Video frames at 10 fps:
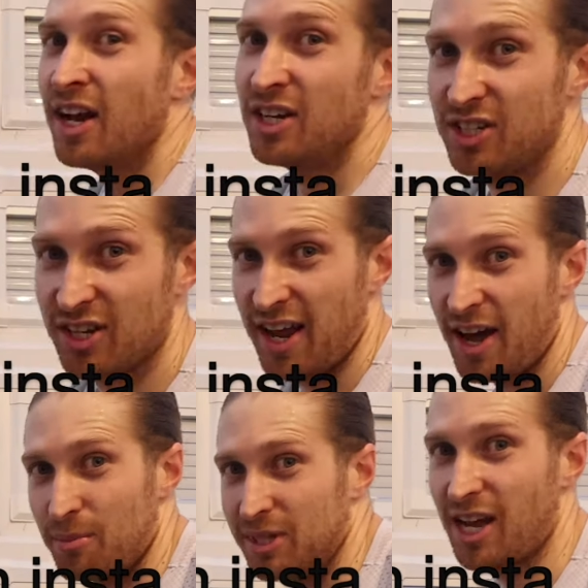she's going to
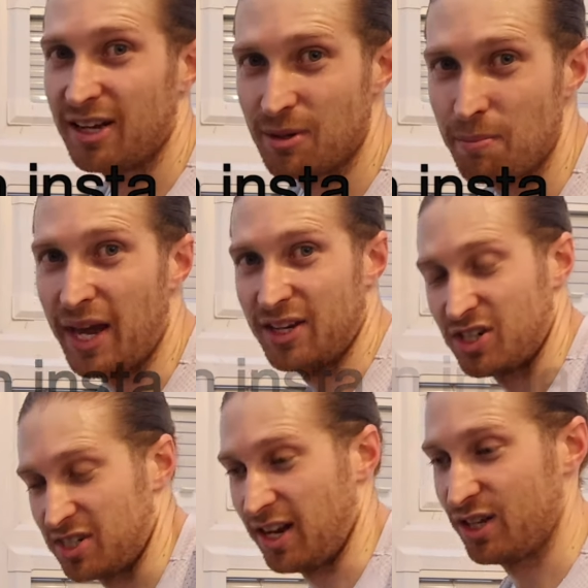help me take some
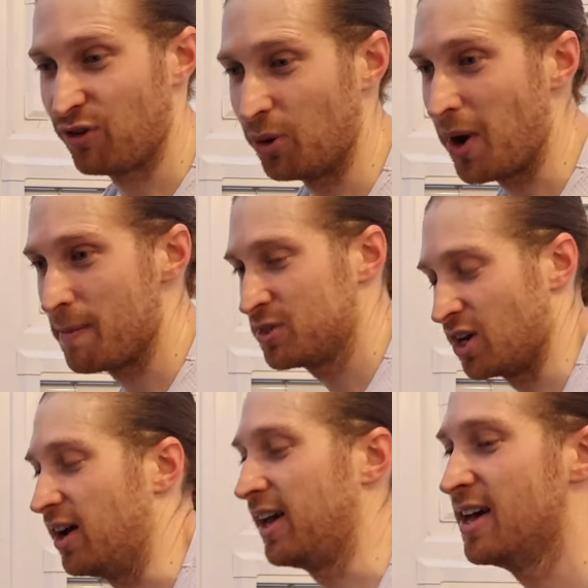pictures of this for the
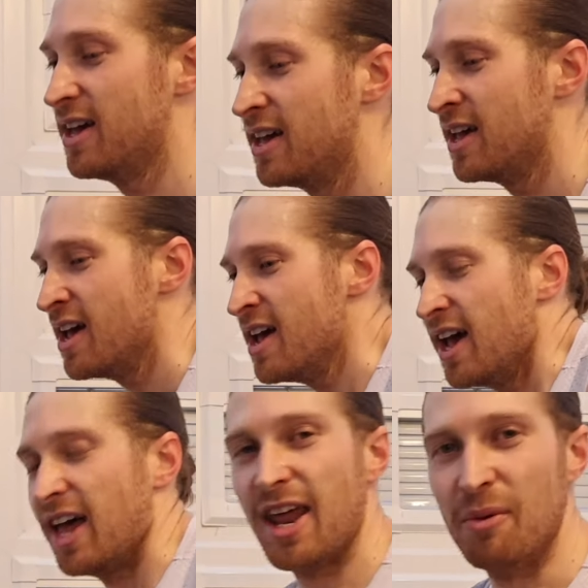website
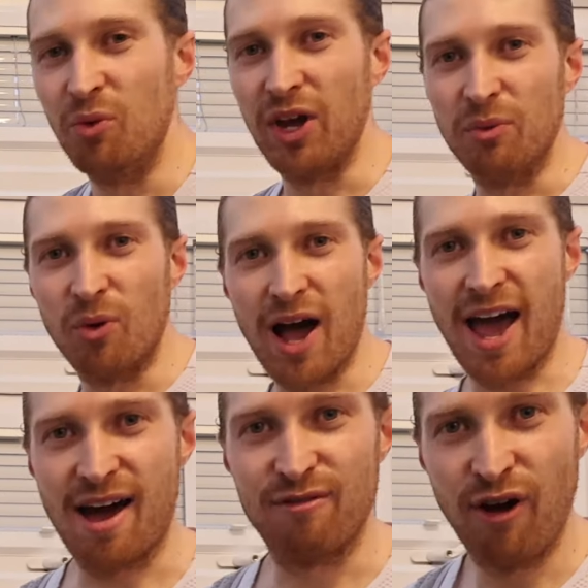and then we will
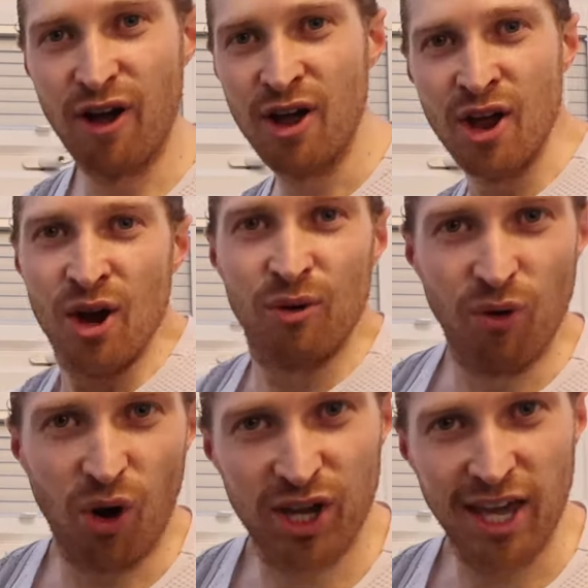have
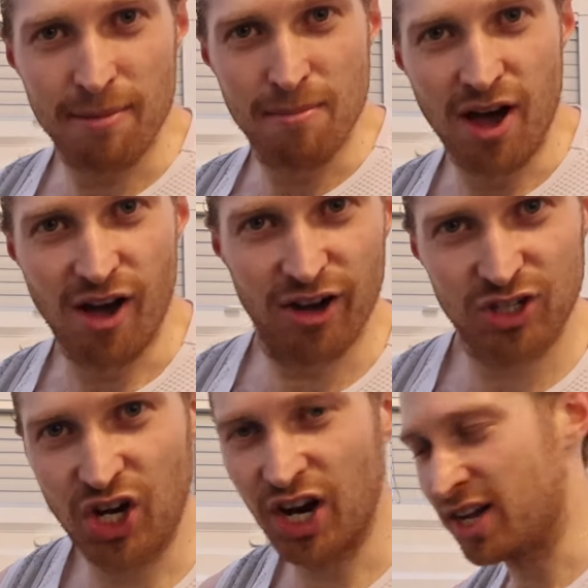rocket
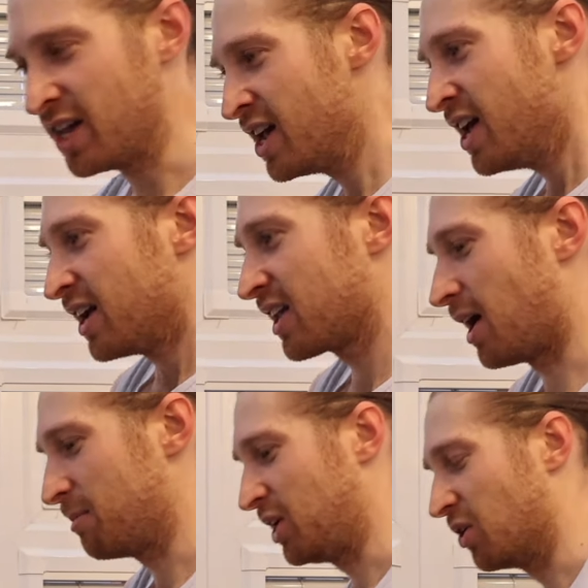merch
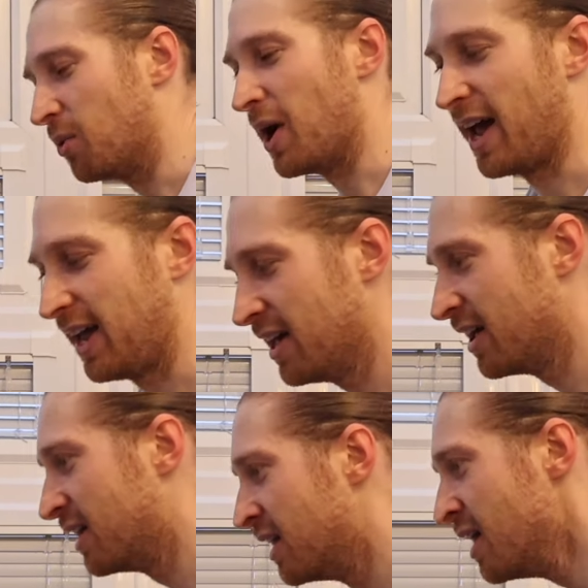coming your way.
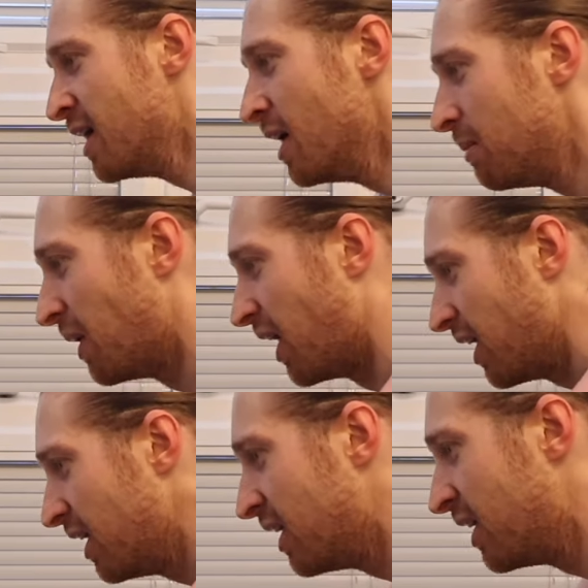But
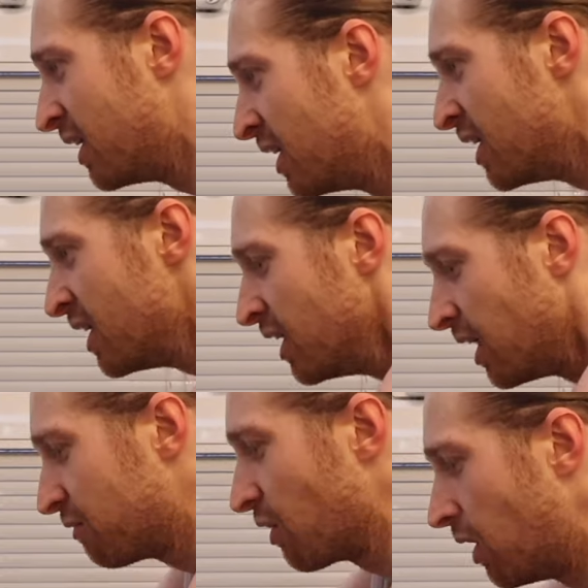
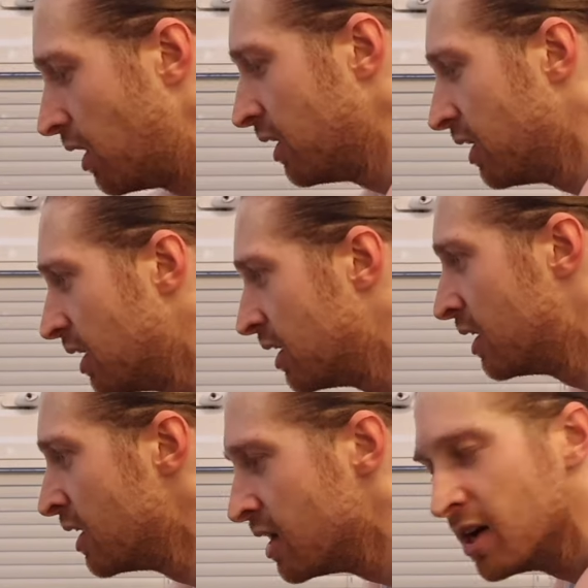I've got
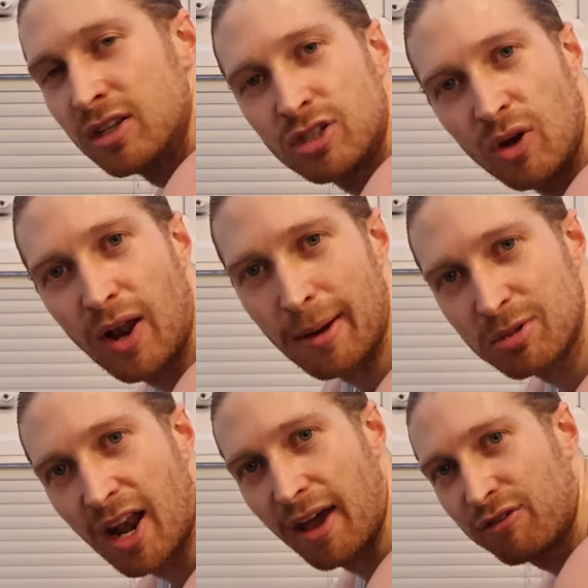two
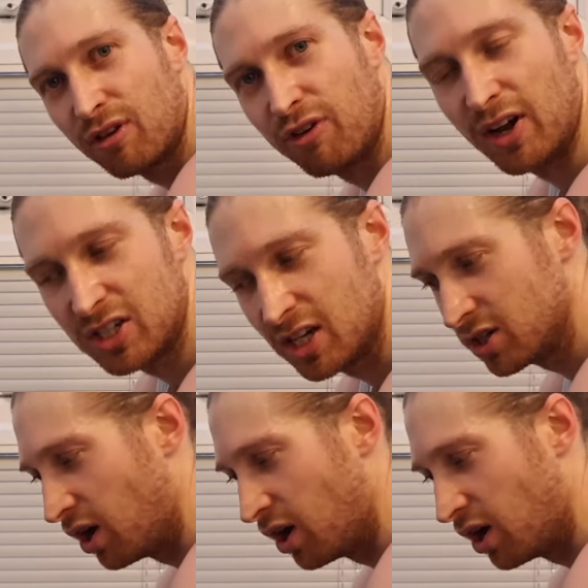laps left to finish this